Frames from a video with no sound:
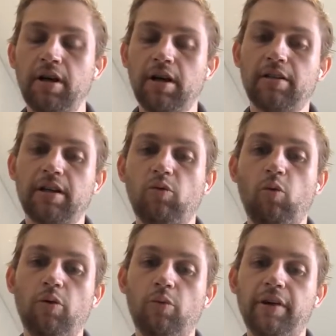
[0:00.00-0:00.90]
I think
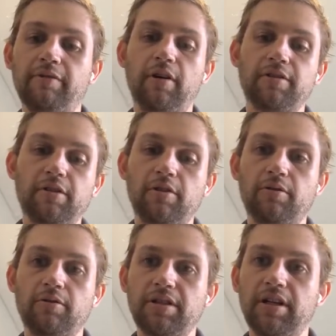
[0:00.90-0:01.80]
what we've
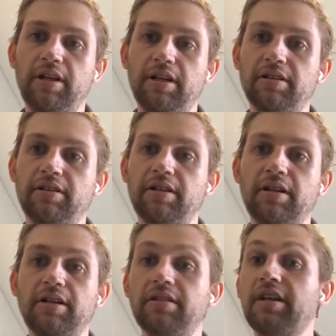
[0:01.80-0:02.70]
also seen is
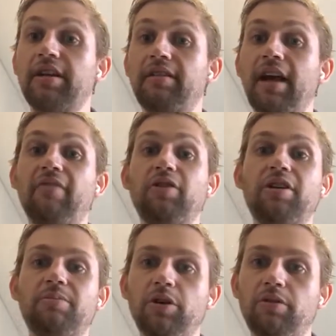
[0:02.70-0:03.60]
that every
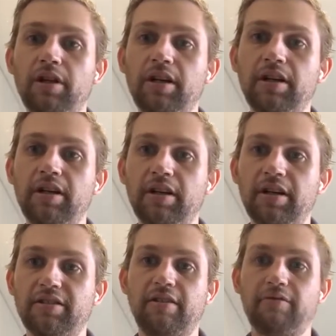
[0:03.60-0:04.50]
community
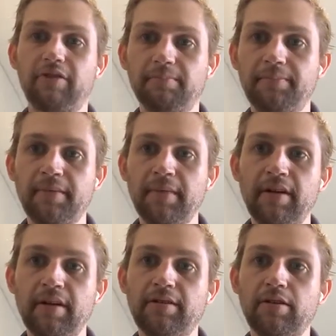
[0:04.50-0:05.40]
is different.
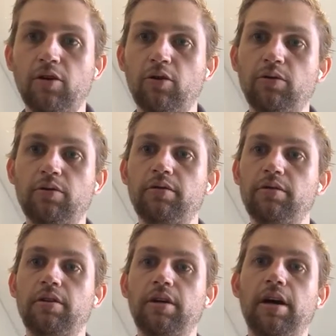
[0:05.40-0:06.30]
So
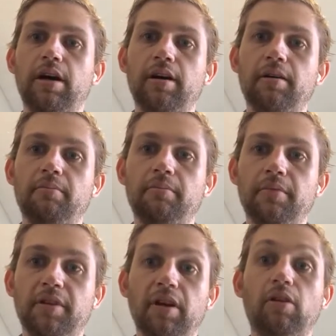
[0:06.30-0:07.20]

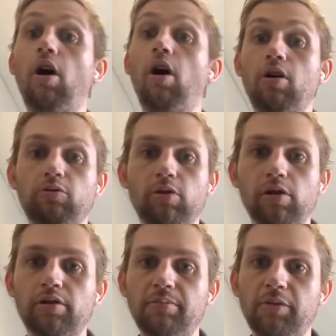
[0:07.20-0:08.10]
there are
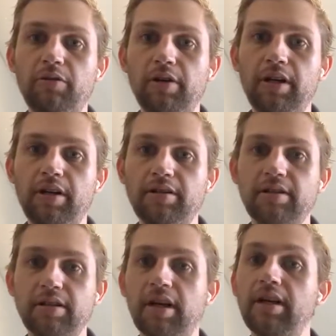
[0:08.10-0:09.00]
rural
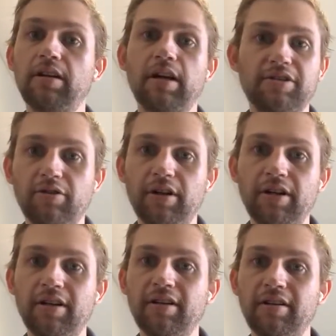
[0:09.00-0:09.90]
communities in
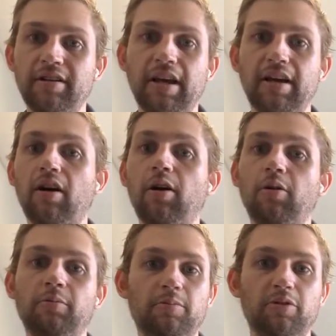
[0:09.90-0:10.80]
Nigeria that
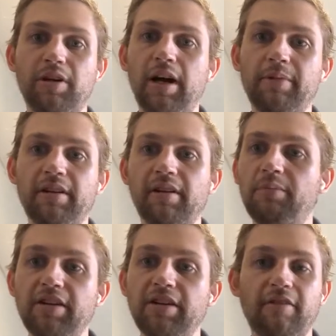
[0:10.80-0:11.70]
are predominantly
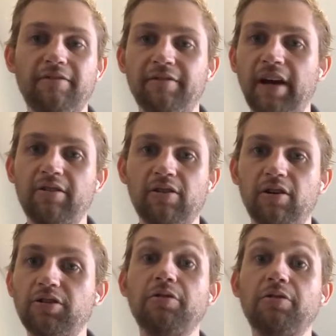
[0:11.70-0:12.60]
based off of
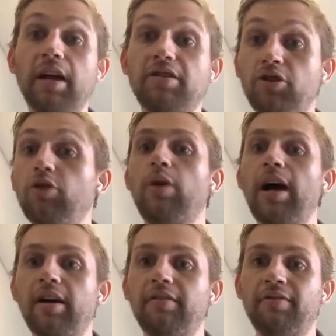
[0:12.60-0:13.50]
agriculture that do
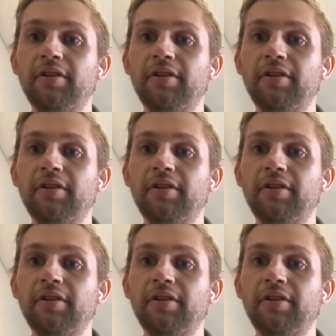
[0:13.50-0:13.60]
have